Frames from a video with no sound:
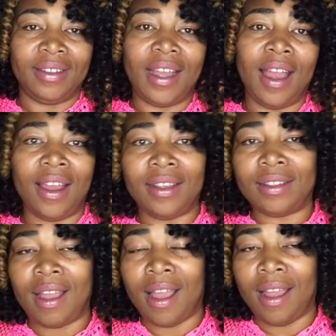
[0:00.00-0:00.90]

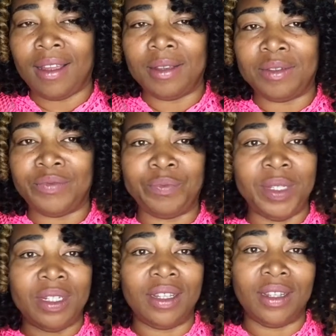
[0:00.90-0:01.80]
Guys, I have
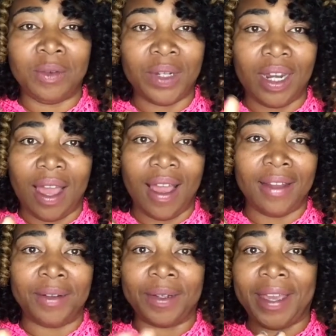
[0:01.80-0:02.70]
been dealing with a
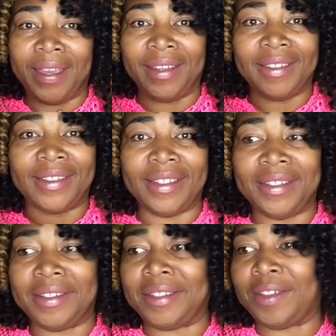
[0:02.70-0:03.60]
lot, okay,
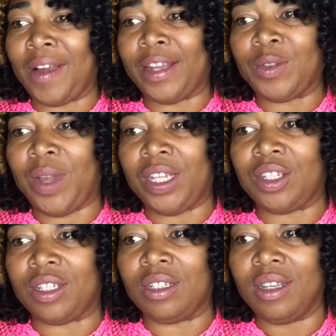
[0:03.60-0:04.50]
since
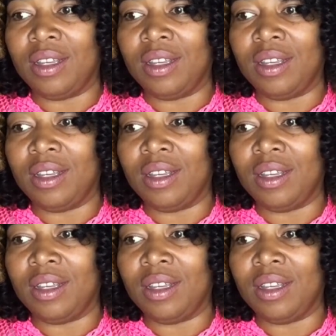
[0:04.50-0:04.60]
graduation.